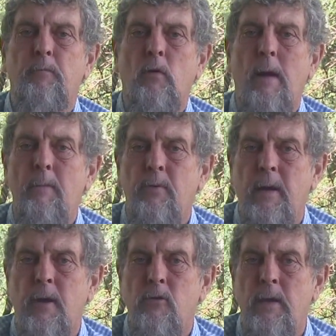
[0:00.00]
crop
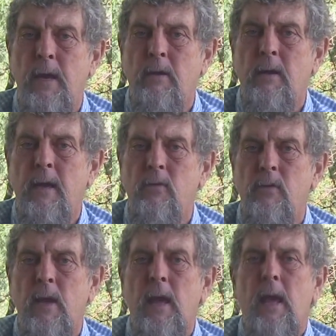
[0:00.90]
production
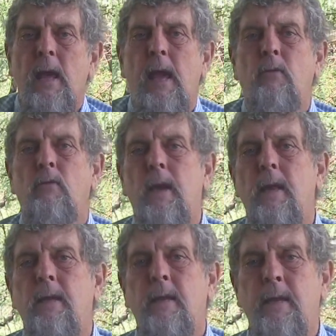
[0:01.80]
areas, and
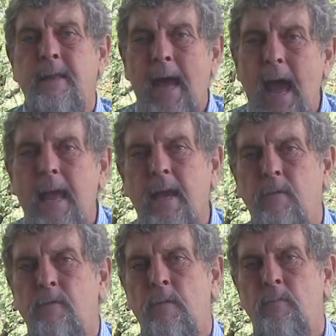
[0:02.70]
created a
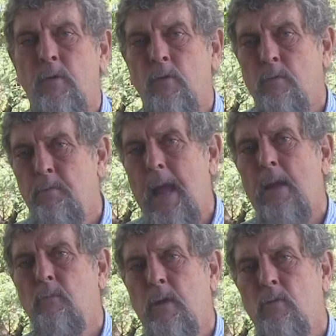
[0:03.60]
diet from those
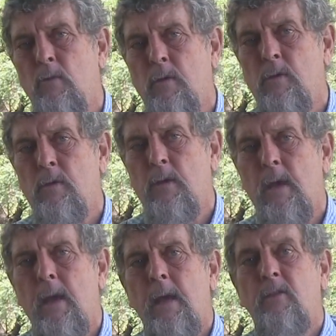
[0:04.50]
plant resources
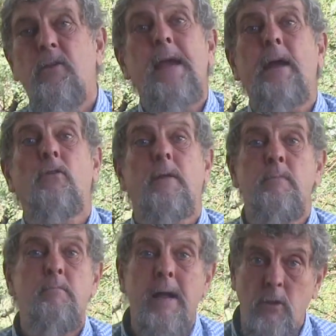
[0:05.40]
that's
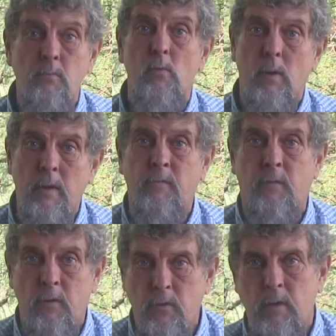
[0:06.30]
actually much more
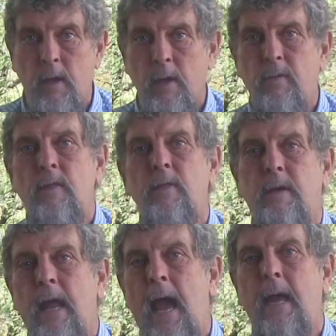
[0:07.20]
diverse than
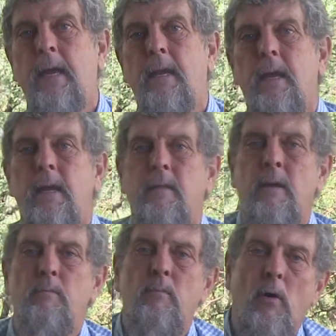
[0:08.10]
the diet
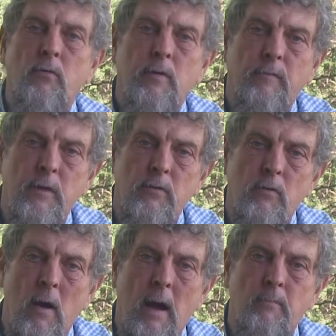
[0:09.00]
that most of us
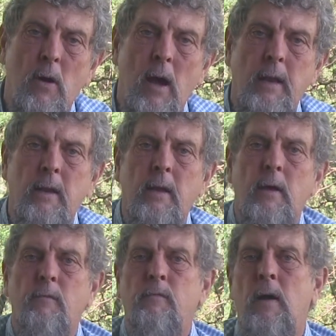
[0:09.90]
draw upon
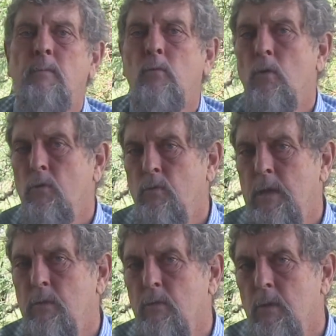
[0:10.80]
from
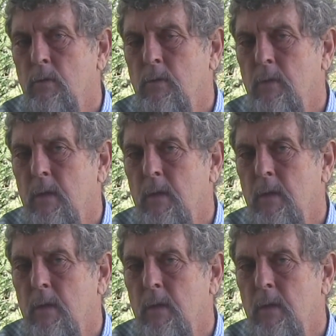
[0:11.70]
grocery stores.